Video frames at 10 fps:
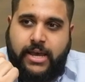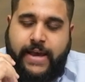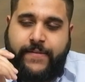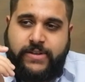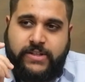
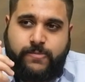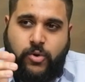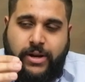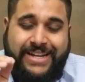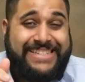and this is
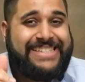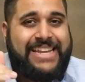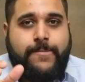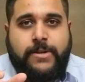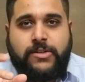more like a
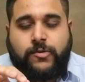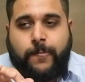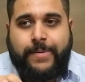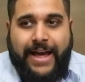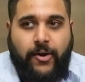cinnamon
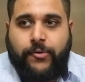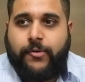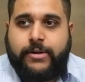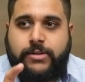sort of powder.